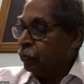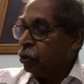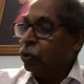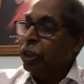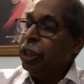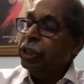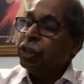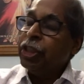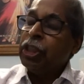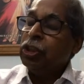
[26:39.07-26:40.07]
So the
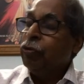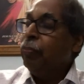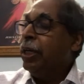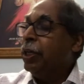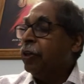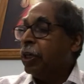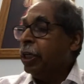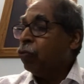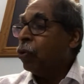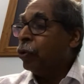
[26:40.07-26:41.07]
illustrations will make it
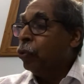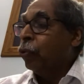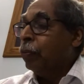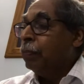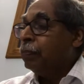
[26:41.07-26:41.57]
clear for you.